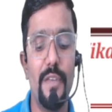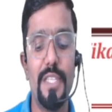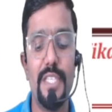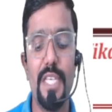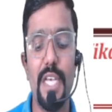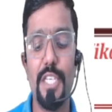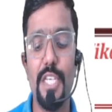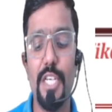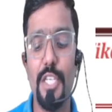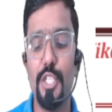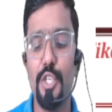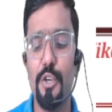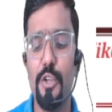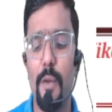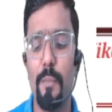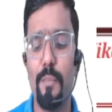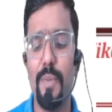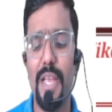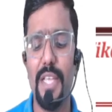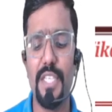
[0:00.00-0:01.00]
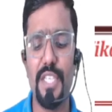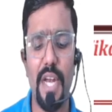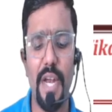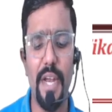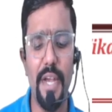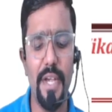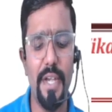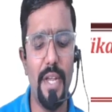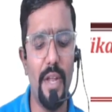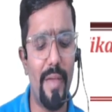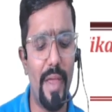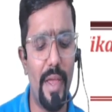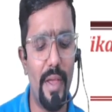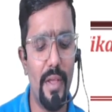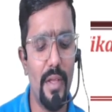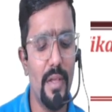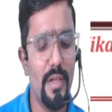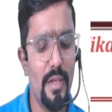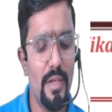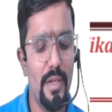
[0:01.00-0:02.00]
which section should you apply straight away?
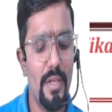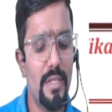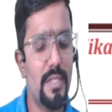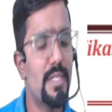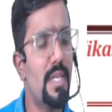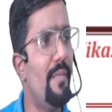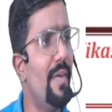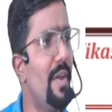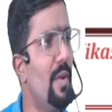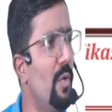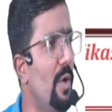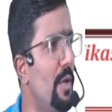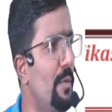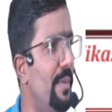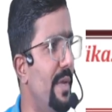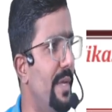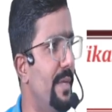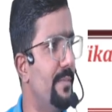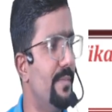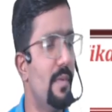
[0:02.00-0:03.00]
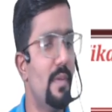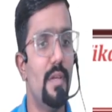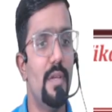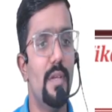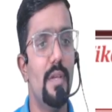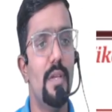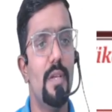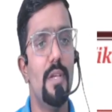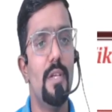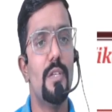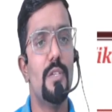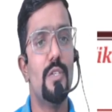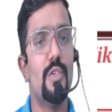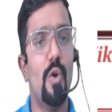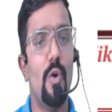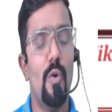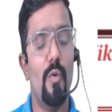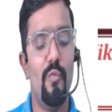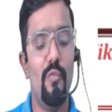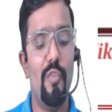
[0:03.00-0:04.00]
7(1)(b).
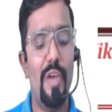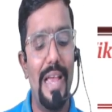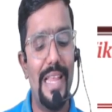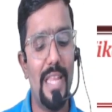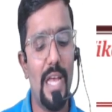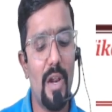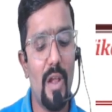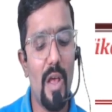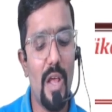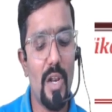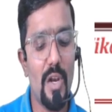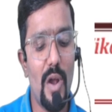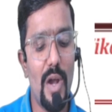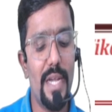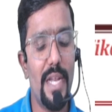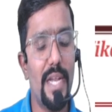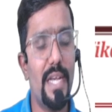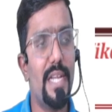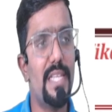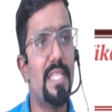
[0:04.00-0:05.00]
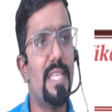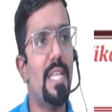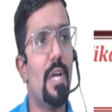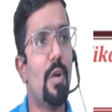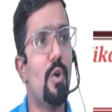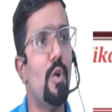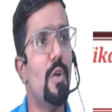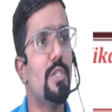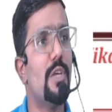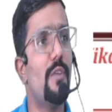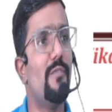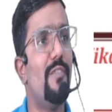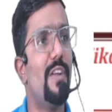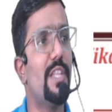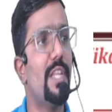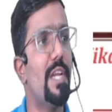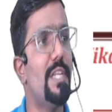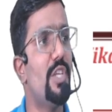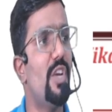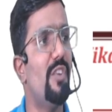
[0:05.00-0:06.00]
So whether or not it is in the course or
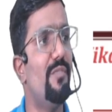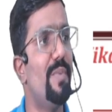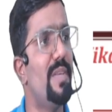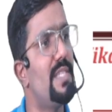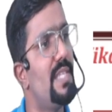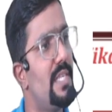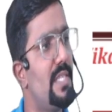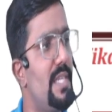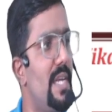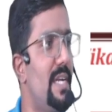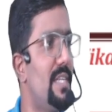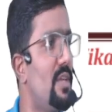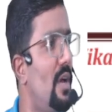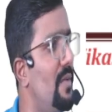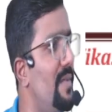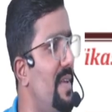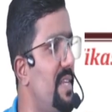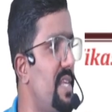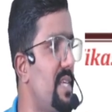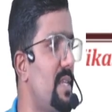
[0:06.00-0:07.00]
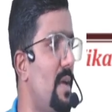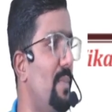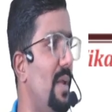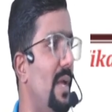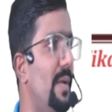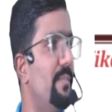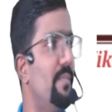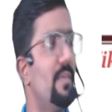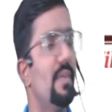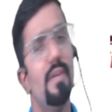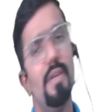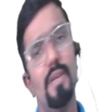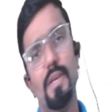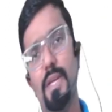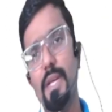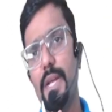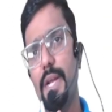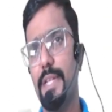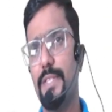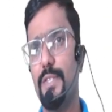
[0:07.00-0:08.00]
furtherance of business, it is always a supply.
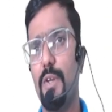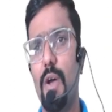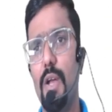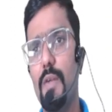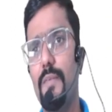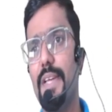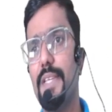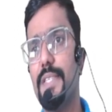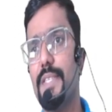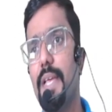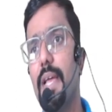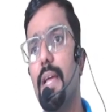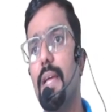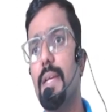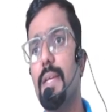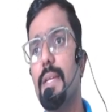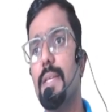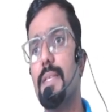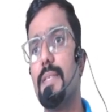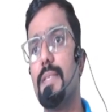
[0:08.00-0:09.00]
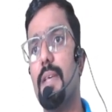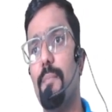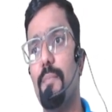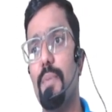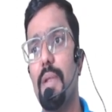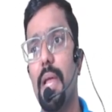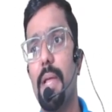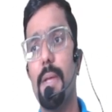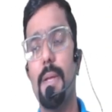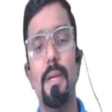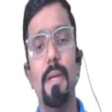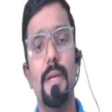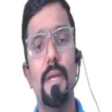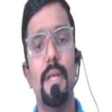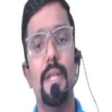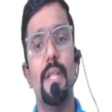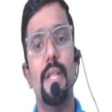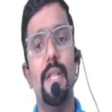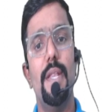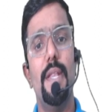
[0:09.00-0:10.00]
It is always a supply.
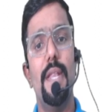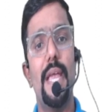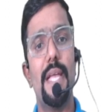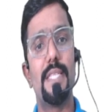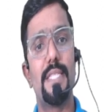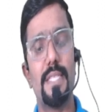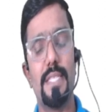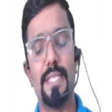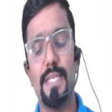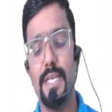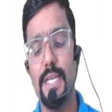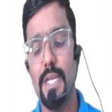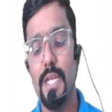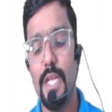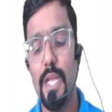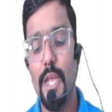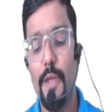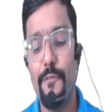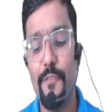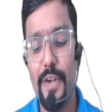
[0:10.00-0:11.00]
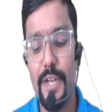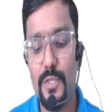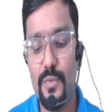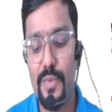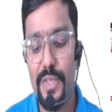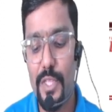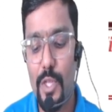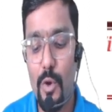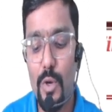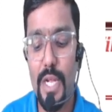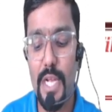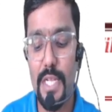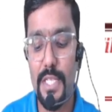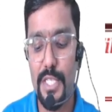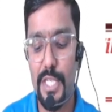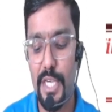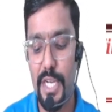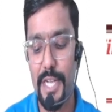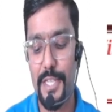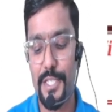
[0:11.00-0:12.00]
Next, if it is without
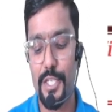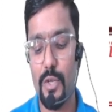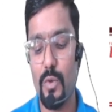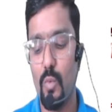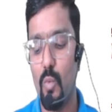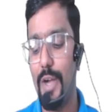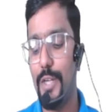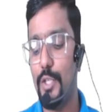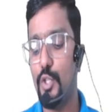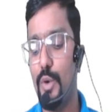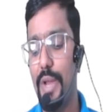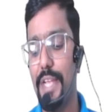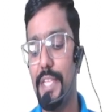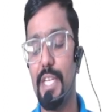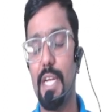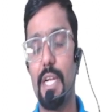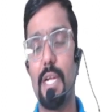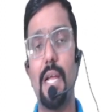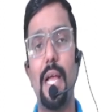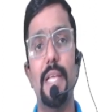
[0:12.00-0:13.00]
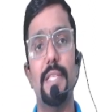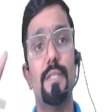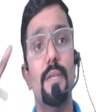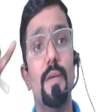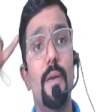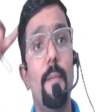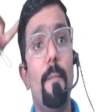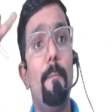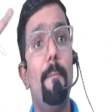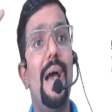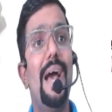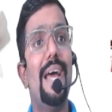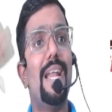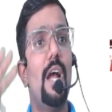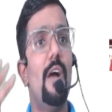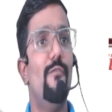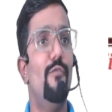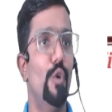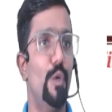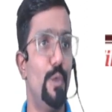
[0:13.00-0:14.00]
consideration, what should I check, guys?
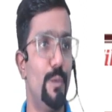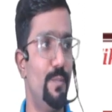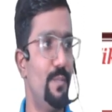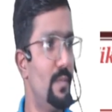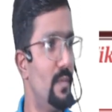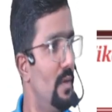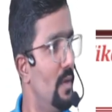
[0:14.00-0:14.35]
Para 4.